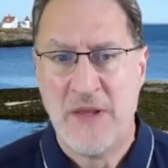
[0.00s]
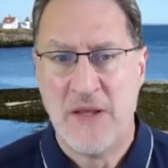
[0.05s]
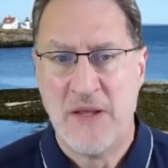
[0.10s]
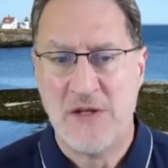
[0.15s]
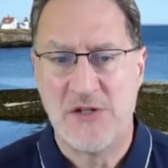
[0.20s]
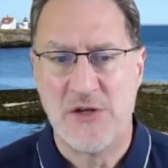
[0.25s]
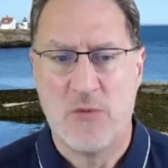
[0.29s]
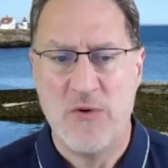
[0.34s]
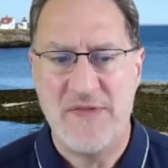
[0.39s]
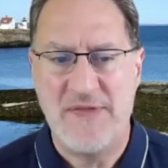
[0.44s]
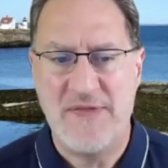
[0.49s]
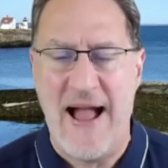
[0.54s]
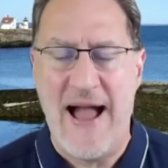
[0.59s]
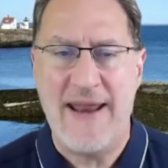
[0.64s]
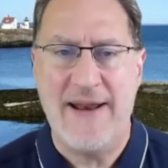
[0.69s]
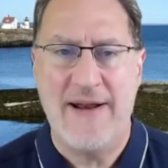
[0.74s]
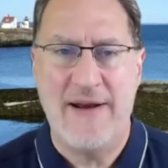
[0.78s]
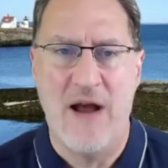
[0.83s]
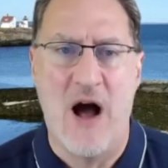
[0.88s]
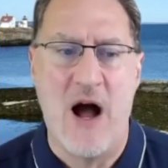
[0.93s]
So with that
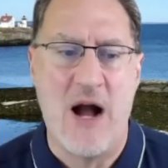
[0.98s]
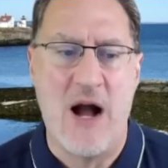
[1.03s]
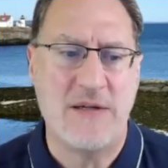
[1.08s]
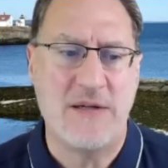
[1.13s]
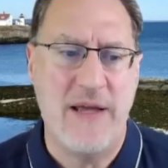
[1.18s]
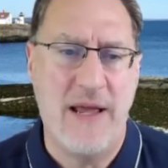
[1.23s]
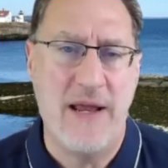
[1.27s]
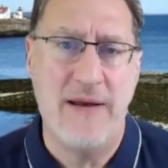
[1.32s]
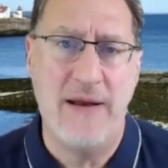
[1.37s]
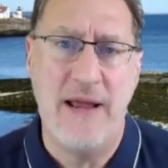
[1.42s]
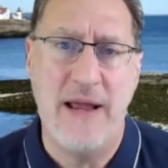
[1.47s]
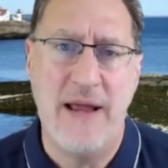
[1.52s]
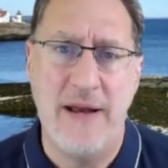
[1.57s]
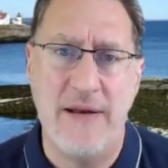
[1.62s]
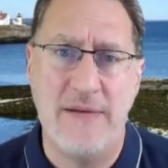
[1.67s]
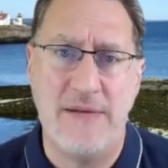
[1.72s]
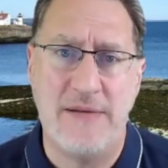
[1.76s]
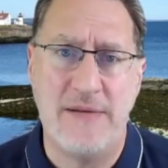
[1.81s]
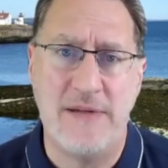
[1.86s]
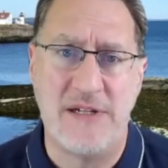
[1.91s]

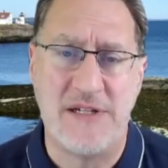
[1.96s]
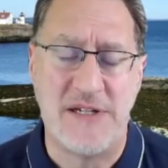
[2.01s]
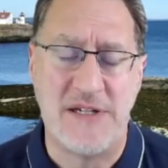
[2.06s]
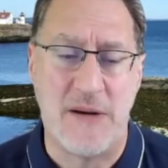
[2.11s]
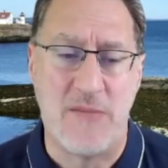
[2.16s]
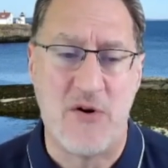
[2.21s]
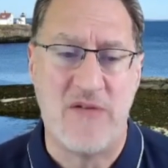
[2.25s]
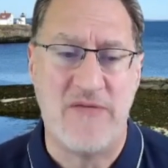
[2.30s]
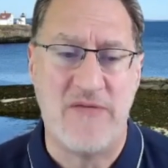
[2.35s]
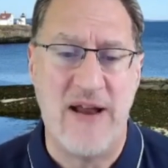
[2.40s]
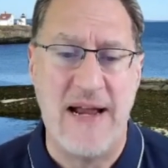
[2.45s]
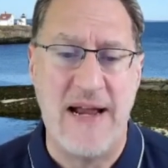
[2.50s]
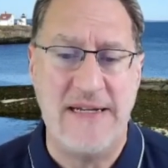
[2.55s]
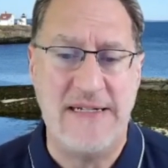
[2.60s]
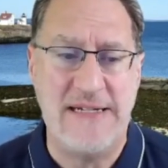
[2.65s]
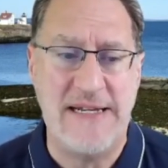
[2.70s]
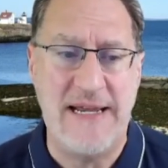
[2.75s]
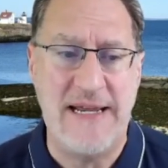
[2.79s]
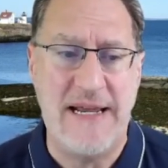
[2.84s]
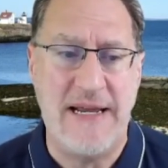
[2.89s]
in the summer of
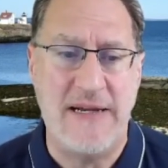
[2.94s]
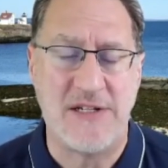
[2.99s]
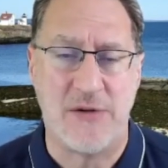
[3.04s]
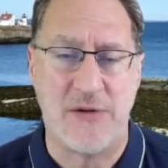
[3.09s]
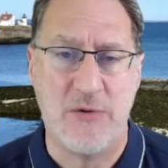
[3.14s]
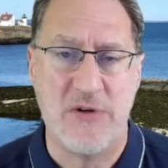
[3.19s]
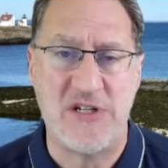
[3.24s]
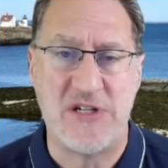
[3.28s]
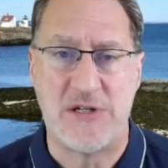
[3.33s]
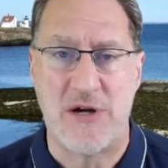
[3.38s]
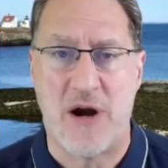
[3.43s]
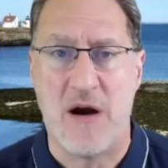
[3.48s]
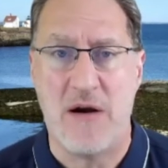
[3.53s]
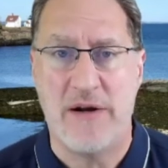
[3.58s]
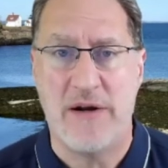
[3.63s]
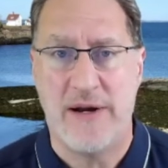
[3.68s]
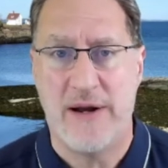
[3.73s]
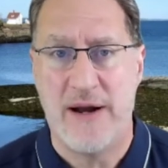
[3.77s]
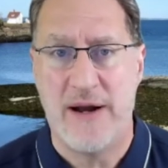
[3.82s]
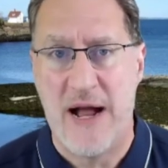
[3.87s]
19, so we
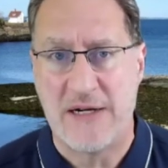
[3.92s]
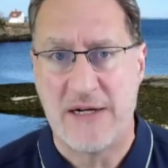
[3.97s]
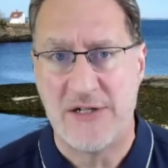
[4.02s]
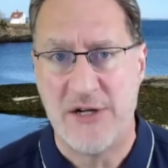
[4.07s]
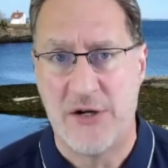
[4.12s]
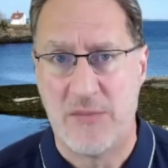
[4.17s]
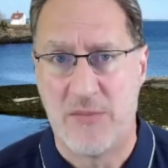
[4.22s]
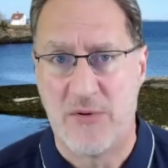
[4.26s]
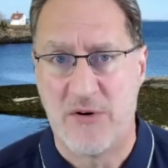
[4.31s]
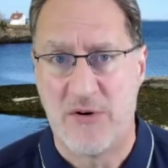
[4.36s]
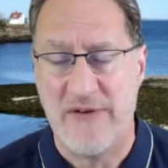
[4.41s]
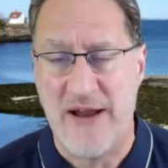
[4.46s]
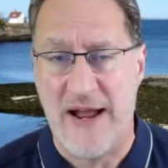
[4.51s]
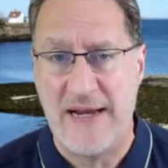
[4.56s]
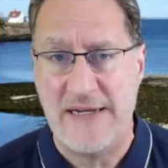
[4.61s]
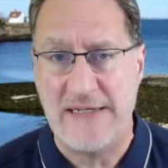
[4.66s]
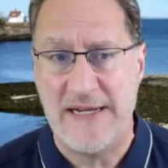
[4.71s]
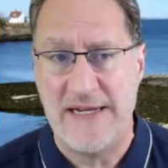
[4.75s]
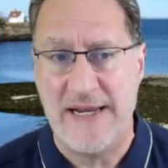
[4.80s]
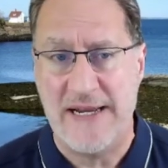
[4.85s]
started in October of
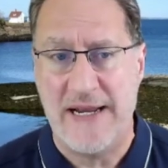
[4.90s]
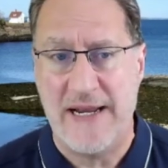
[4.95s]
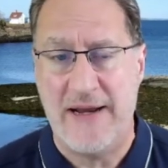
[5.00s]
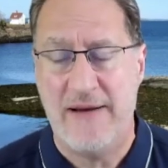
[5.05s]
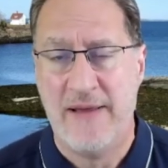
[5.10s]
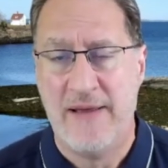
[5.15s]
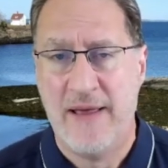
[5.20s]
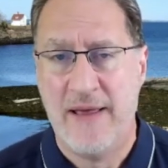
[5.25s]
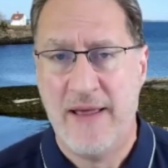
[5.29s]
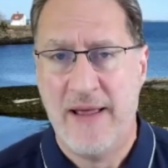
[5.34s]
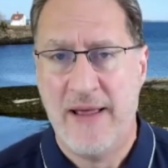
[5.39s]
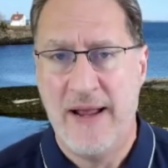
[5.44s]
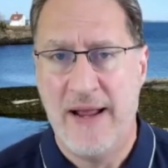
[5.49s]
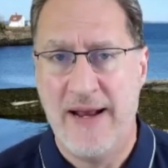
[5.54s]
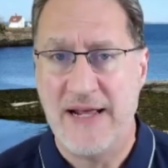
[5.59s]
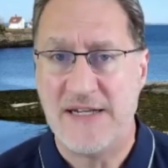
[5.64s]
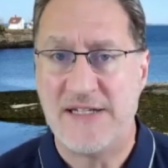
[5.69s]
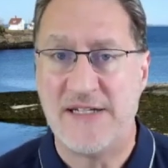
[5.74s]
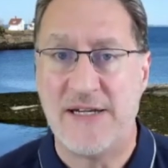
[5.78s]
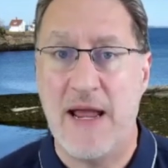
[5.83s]
19,
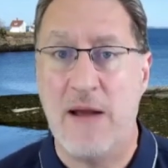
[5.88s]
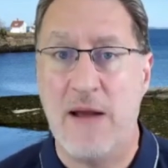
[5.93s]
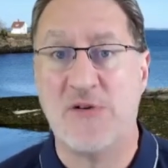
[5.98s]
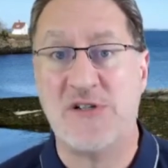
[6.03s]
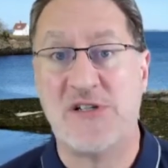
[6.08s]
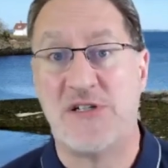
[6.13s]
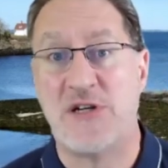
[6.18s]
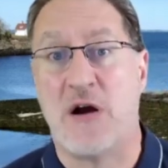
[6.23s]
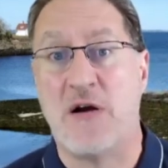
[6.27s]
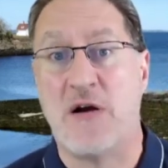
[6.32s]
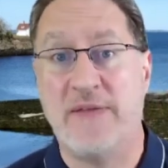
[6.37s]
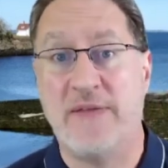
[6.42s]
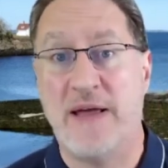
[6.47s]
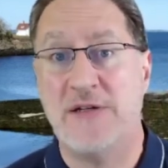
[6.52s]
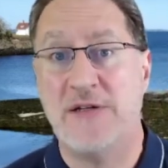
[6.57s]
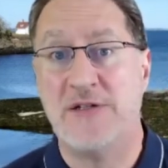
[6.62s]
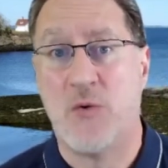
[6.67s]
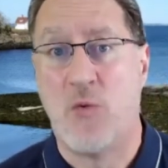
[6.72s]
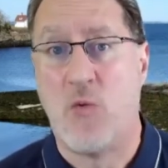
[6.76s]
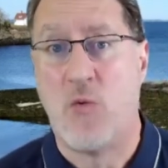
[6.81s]
and SAA was starting then
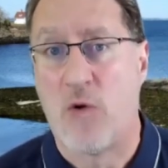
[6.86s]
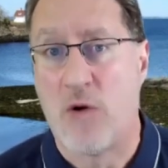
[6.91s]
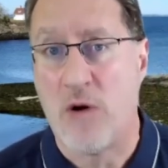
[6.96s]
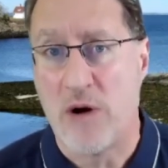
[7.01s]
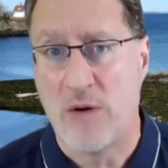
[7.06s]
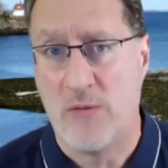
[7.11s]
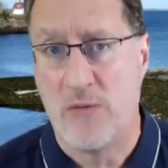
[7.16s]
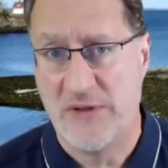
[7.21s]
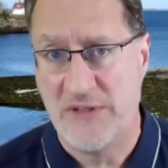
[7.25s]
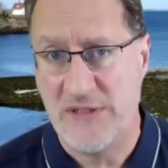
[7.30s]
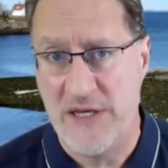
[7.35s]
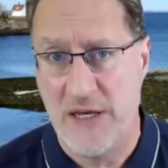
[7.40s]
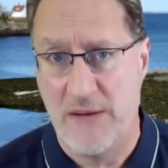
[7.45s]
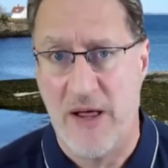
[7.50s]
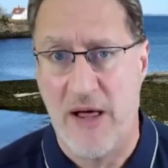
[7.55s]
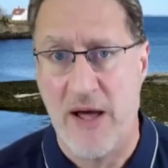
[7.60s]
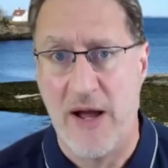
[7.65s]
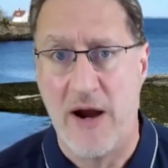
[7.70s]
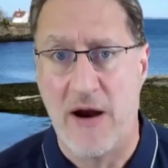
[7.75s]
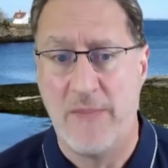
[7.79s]
to work with
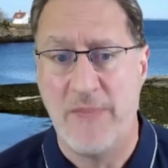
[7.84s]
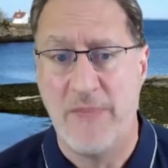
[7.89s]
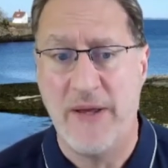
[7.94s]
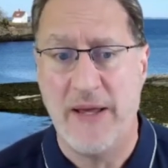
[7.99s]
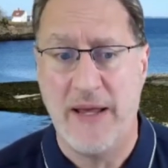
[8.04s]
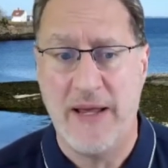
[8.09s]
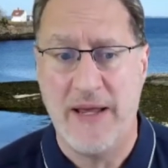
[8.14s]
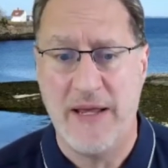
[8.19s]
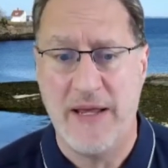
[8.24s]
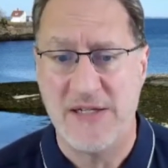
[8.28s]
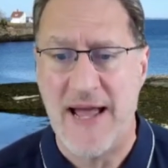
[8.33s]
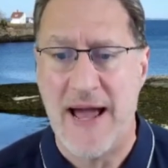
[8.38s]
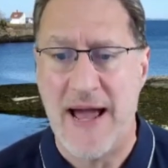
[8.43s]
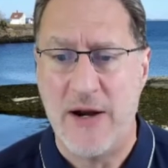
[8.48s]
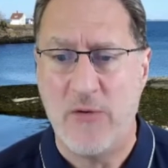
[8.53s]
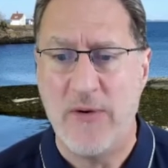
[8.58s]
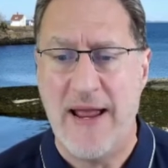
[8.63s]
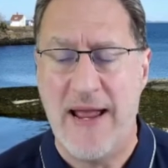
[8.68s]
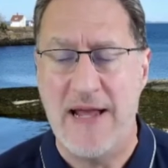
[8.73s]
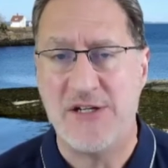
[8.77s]
TMIRP is how do
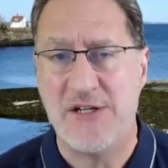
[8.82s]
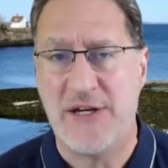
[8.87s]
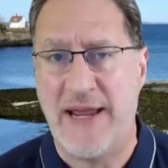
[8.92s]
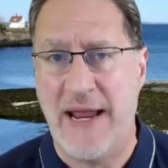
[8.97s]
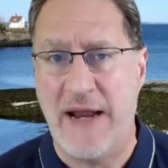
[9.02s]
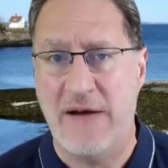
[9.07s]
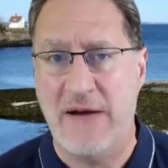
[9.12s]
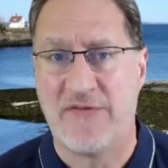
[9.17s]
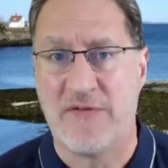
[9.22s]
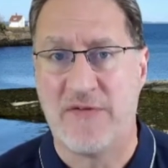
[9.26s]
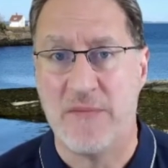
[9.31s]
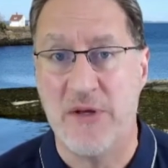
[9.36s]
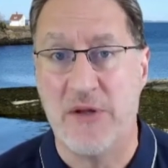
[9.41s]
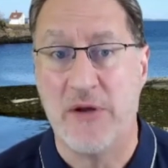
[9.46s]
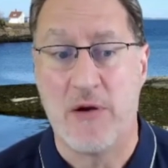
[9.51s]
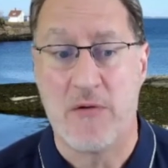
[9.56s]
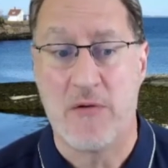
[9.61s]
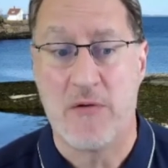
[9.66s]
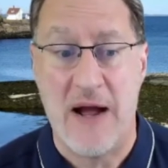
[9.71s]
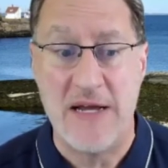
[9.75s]
we educate and
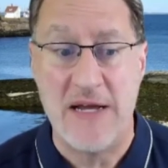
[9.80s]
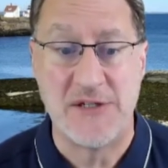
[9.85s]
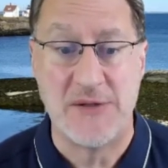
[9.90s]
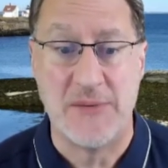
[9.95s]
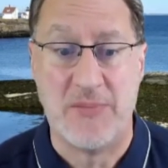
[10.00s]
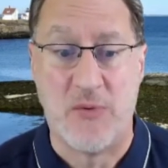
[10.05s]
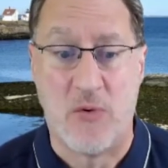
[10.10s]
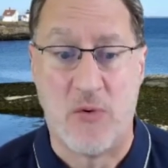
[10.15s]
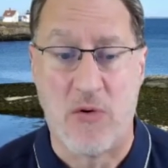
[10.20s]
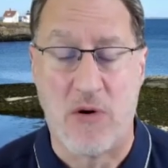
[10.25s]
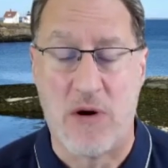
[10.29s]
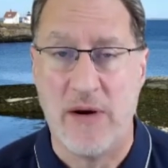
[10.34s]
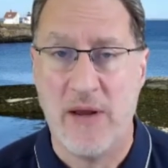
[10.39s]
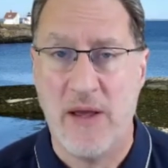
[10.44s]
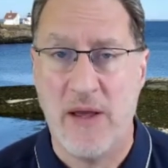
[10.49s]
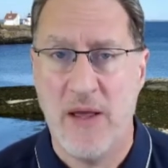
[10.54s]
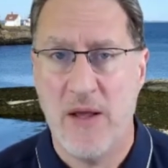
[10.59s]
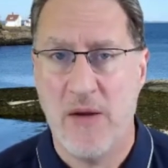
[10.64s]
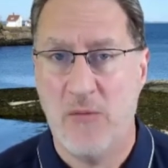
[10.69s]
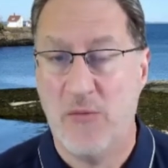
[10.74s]
familiarize the board
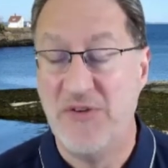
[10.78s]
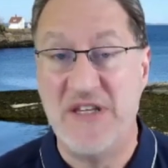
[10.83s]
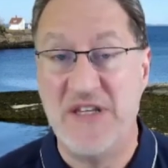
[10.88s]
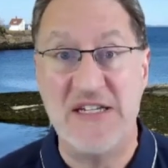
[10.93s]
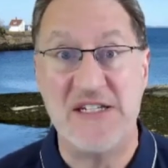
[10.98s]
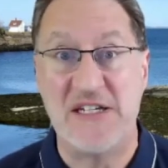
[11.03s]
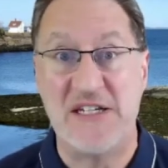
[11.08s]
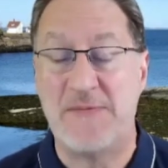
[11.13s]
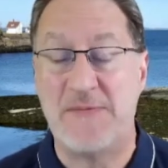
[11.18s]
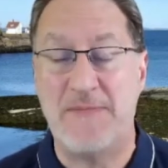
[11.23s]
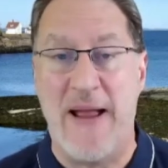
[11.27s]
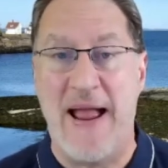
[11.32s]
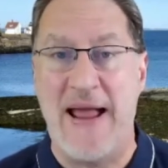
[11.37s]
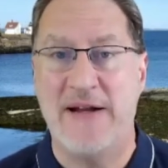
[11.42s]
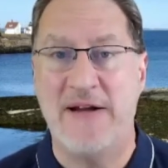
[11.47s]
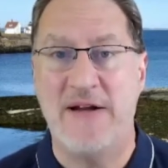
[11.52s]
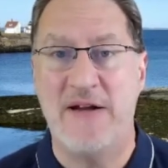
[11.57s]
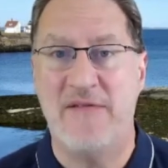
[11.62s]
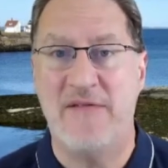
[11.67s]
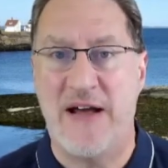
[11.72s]
with these
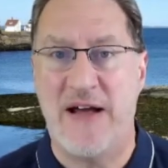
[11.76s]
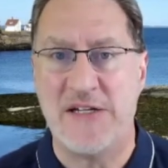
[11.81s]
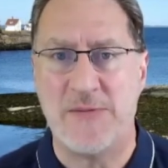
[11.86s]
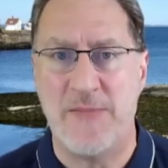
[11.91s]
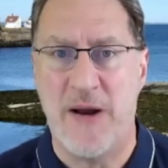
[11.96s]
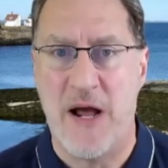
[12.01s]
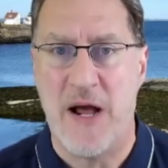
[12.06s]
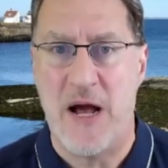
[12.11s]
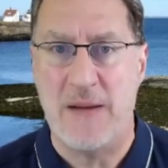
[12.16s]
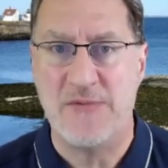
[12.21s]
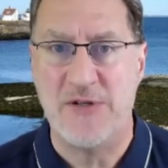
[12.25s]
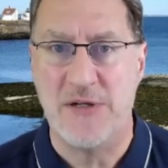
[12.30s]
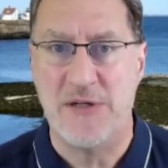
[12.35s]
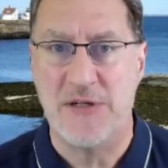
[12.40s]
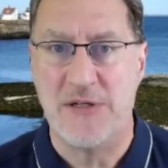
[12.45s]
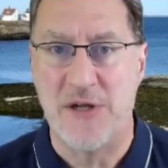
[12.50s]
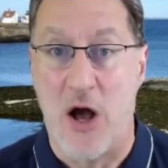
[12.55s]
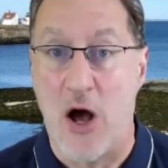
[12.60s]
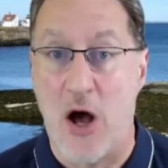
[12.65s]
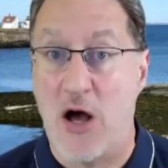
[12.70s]
expanded investment
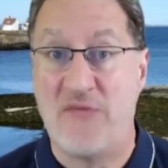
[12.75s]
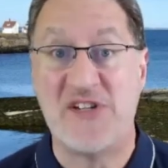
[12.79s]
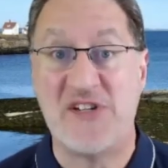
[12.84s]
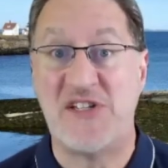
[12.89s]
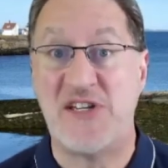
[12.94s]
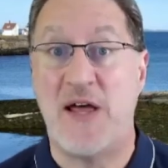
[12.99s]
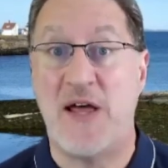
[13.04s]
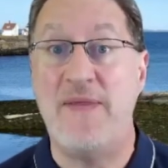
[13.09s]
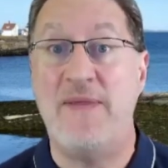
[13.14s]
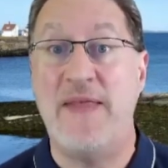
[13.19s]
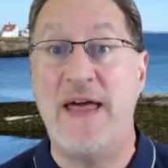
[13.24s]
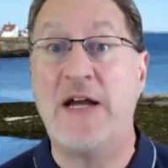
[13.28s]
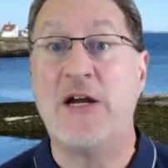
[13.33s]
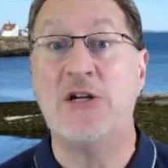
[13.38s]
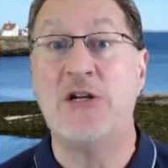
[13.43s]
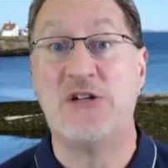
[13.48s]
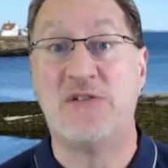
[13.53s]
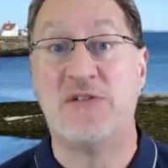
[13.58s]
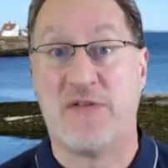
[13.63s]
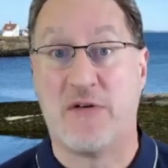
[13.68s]
options? All of a sudden they
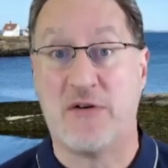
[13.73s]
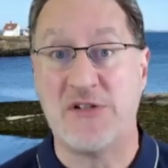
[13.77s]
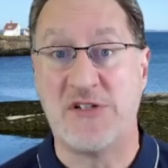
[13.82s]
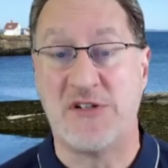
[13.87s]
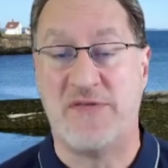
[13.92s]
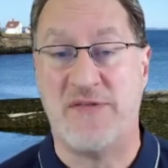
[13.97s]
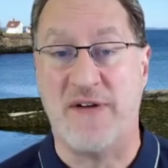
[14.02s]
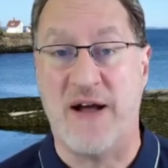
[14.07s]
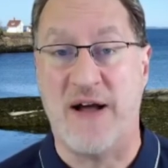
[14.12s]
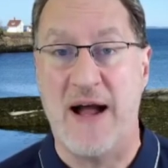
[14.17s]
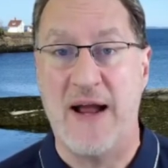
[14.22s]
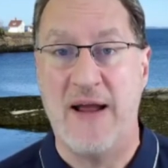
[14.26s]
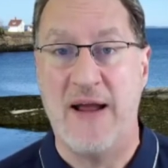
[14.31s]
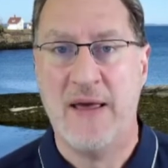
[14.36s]
could diversify.